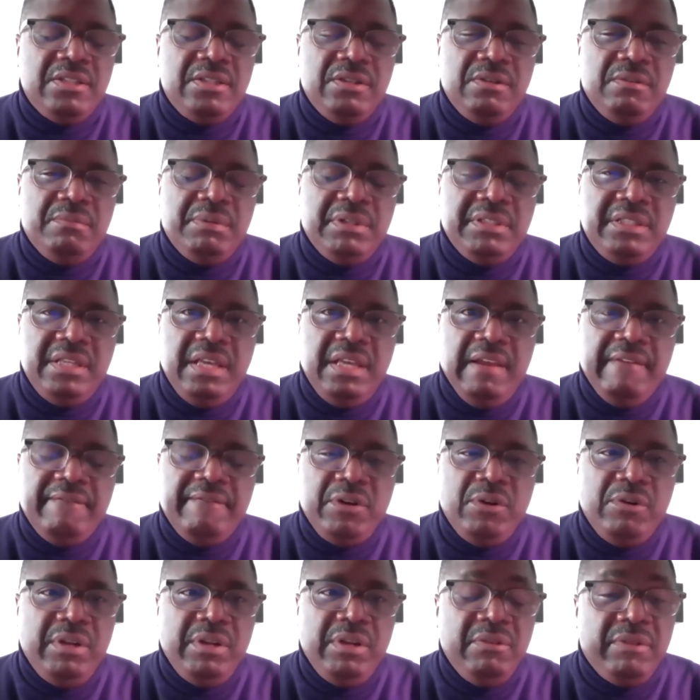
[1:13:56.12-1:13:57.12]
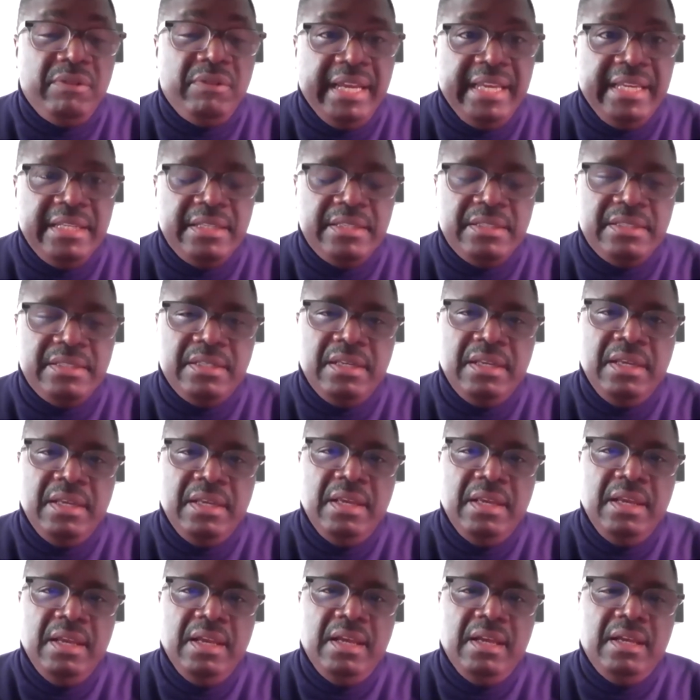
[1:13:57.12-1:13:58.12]
to protect voting rights,
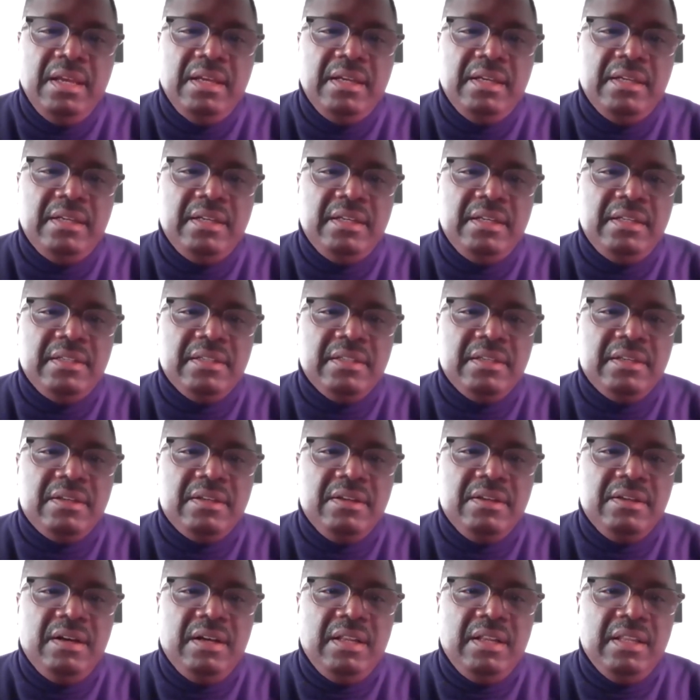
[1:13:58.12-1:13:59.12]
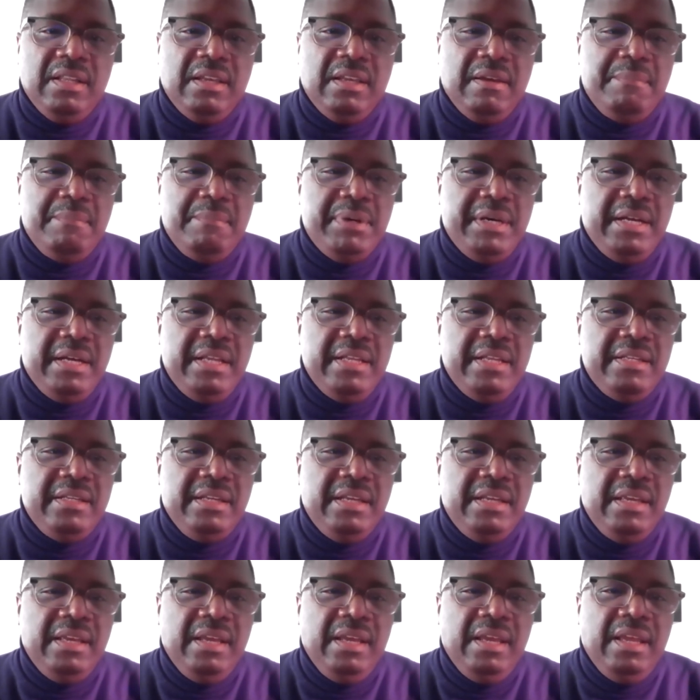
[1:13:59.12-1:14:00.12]
calling upon
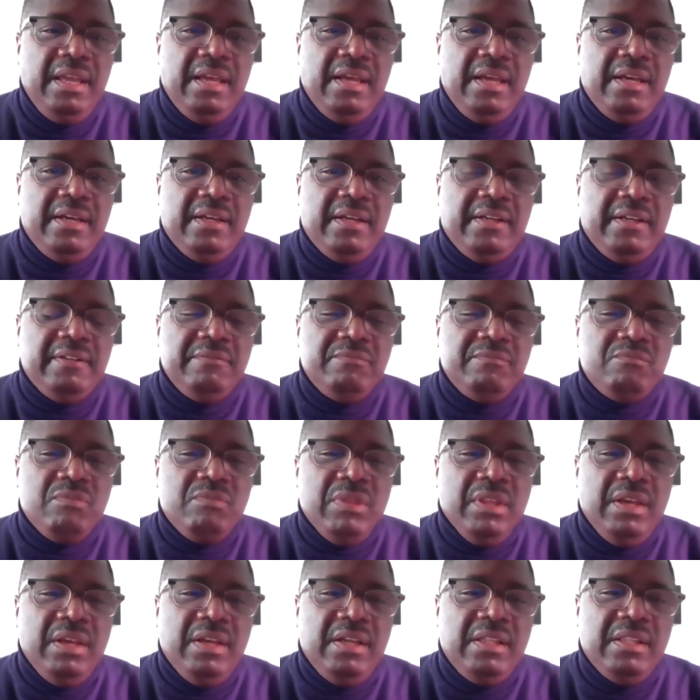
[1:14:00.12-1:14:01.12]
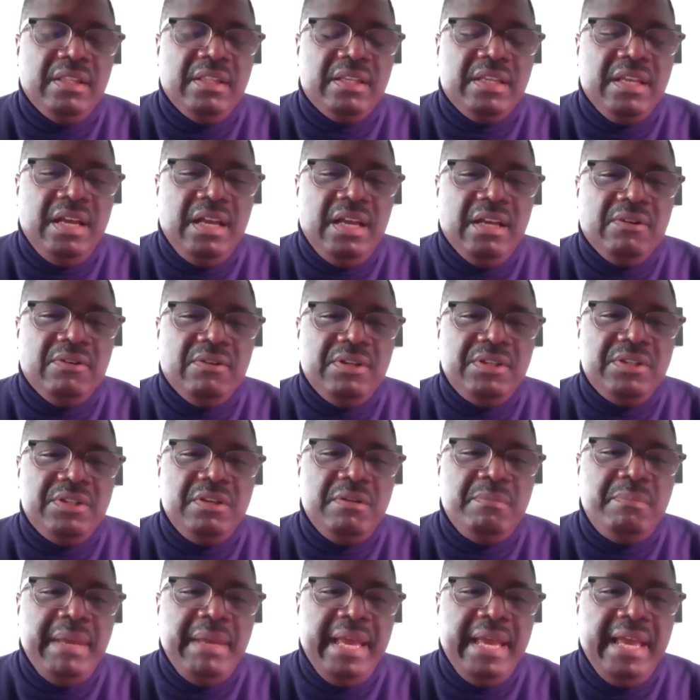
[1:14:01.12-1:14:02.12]
the Congress
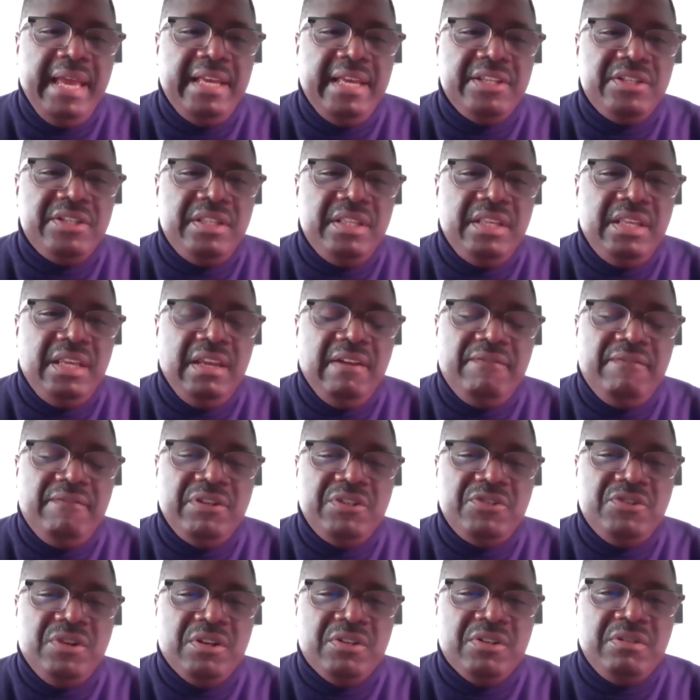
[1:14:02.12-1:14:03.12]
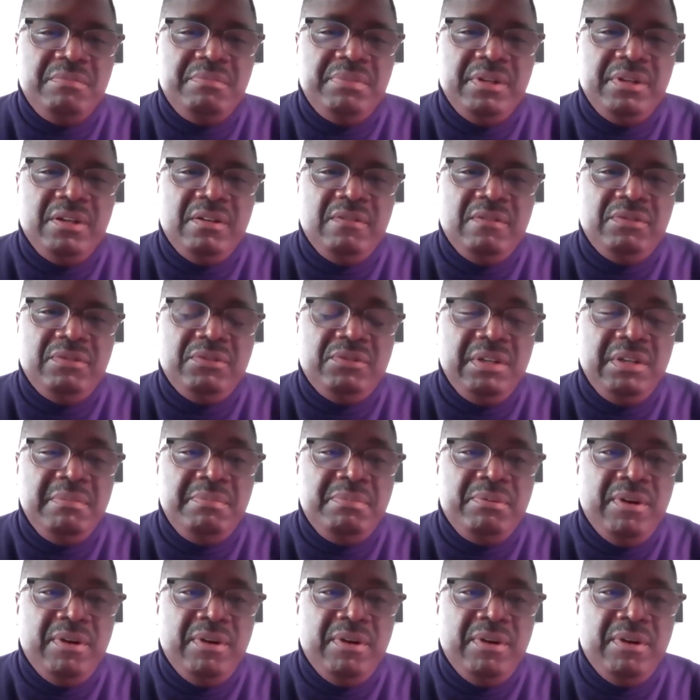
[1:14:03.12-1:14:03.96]
to pass the infrastructure bill for